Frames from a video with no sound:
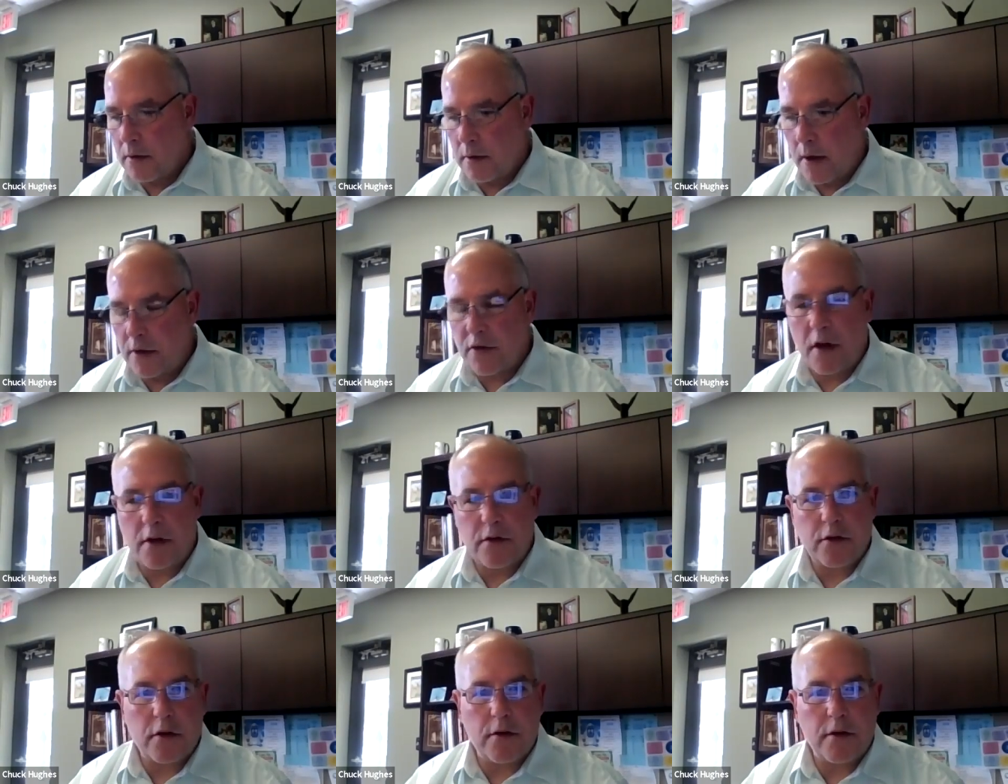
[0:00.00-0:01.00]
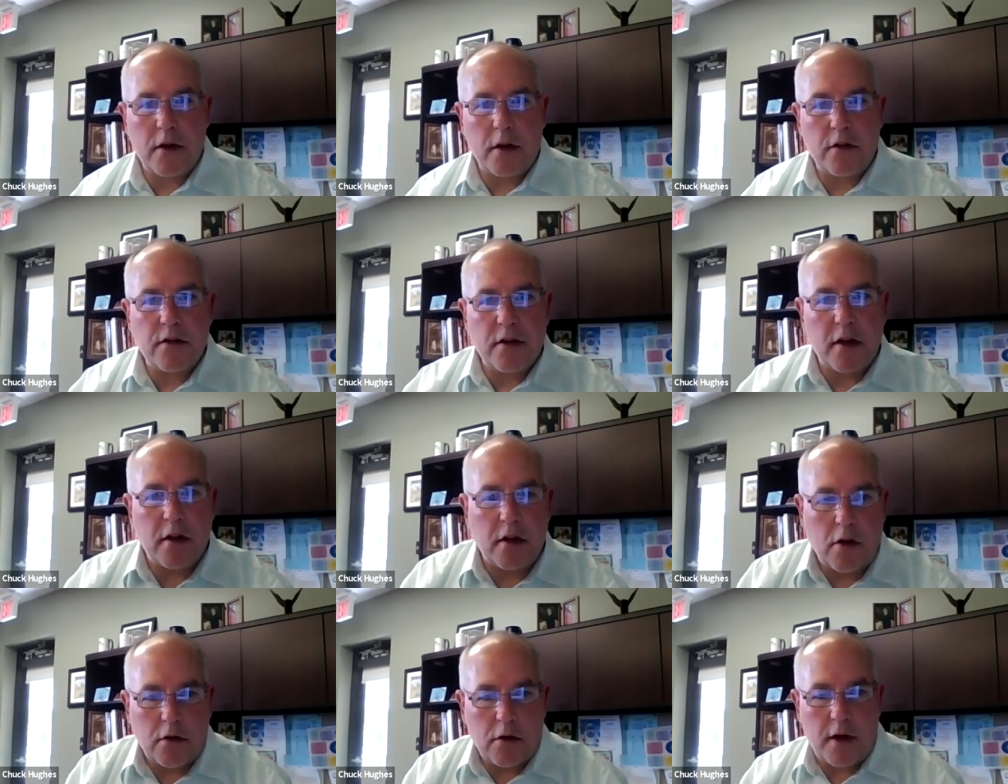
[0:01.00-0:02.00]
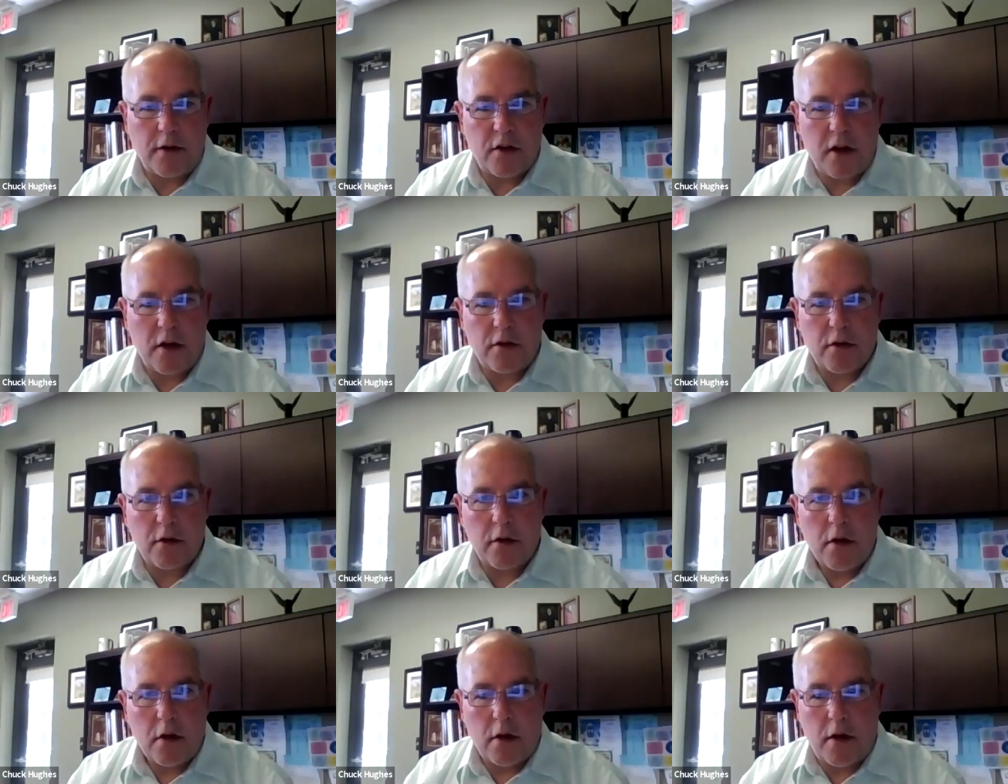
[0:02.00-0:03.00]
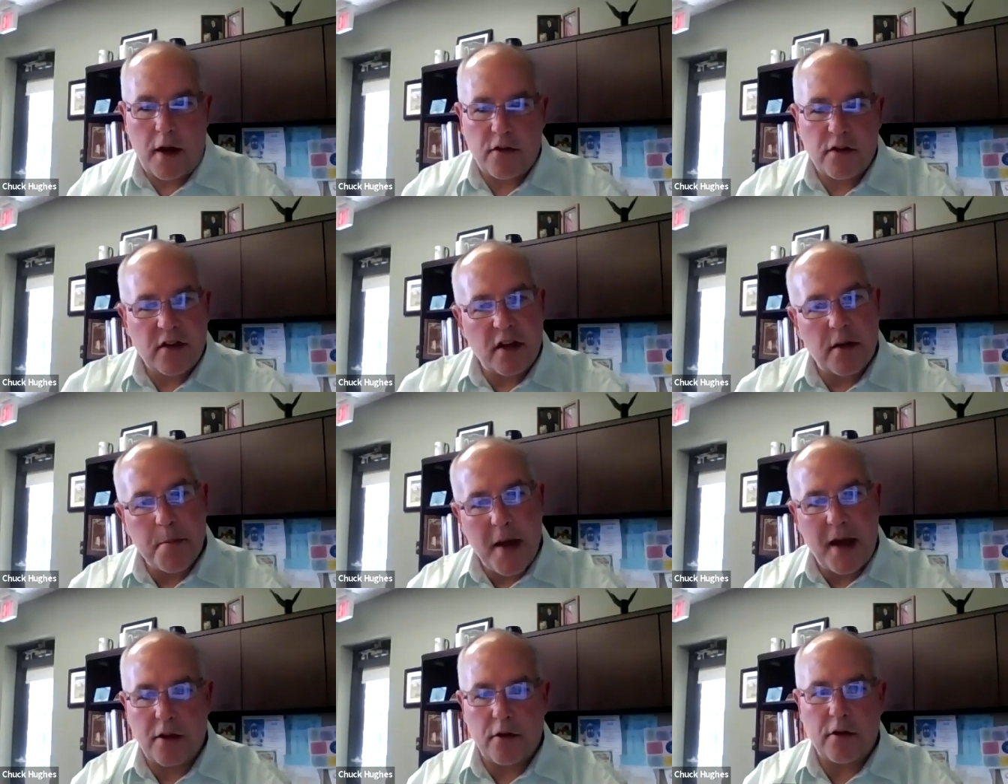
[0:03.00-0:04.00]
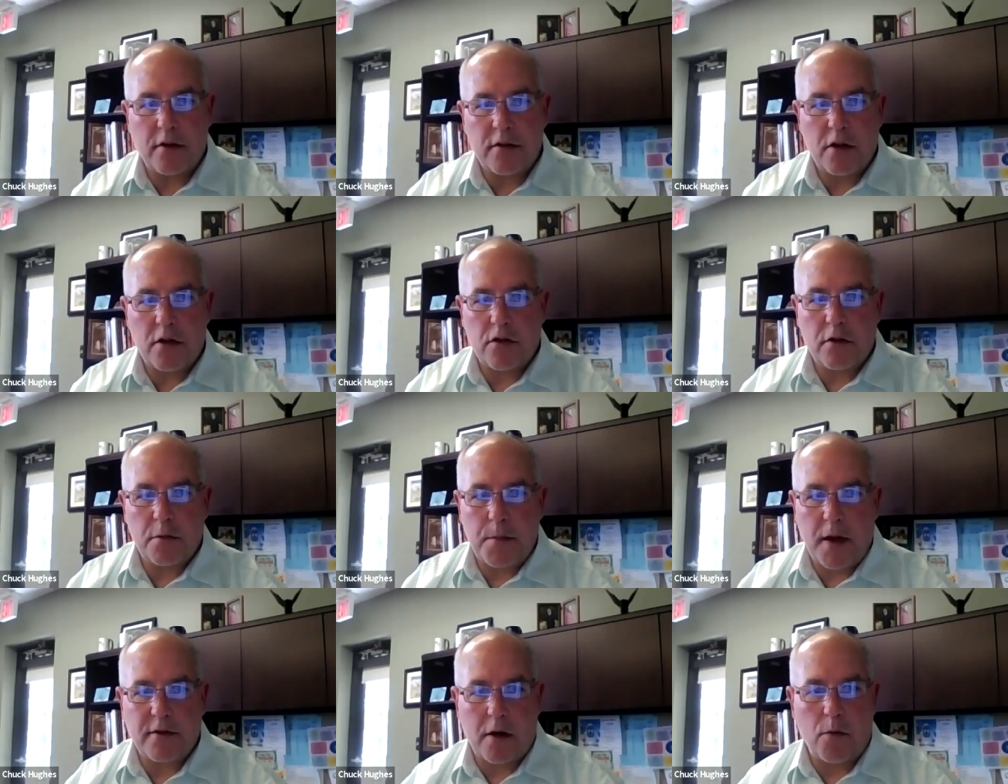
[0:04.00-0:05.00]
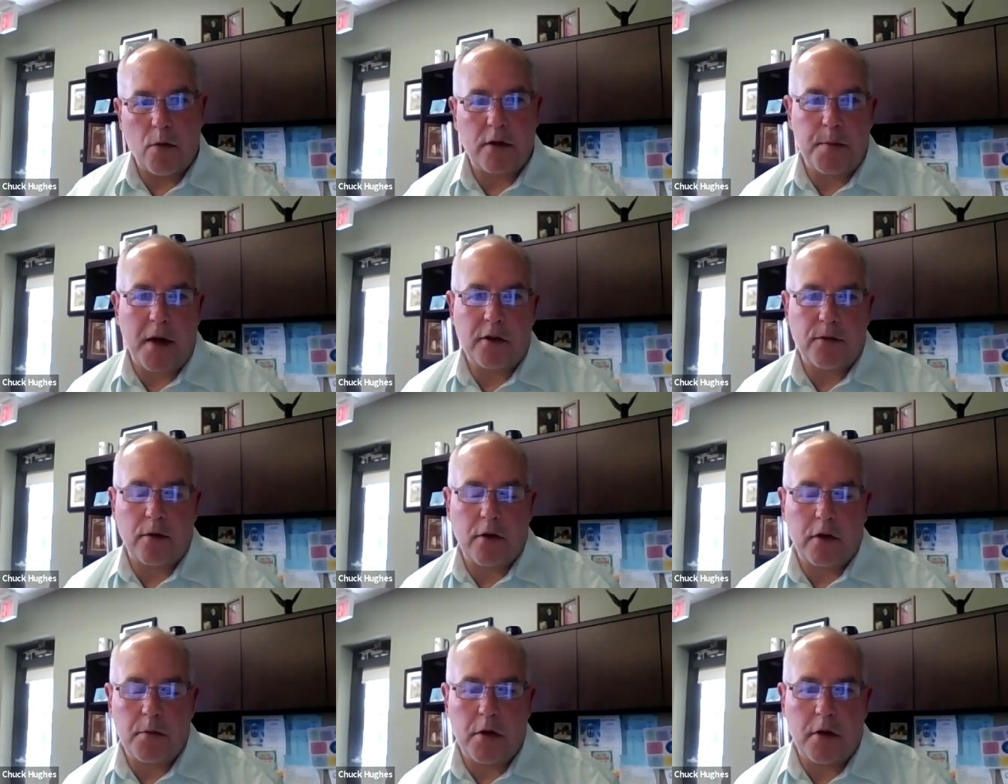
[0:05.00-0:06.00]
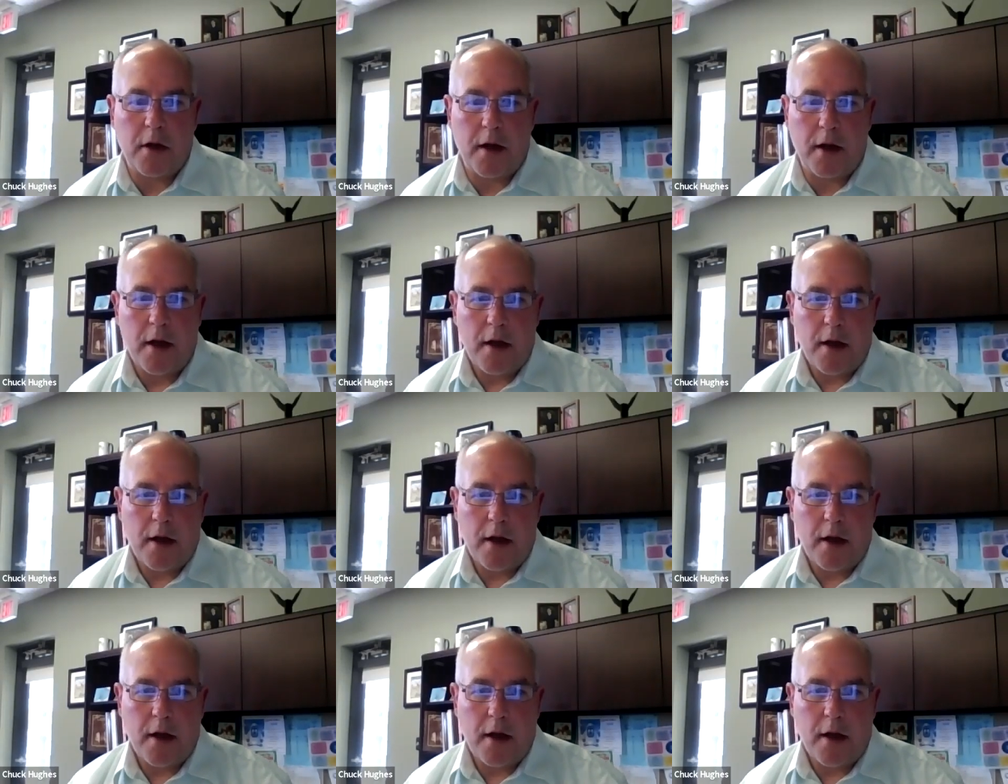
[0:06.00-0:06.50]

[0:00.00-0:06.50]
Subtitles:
education service agency, the local educational agency to make their decisions based on what's best for their community.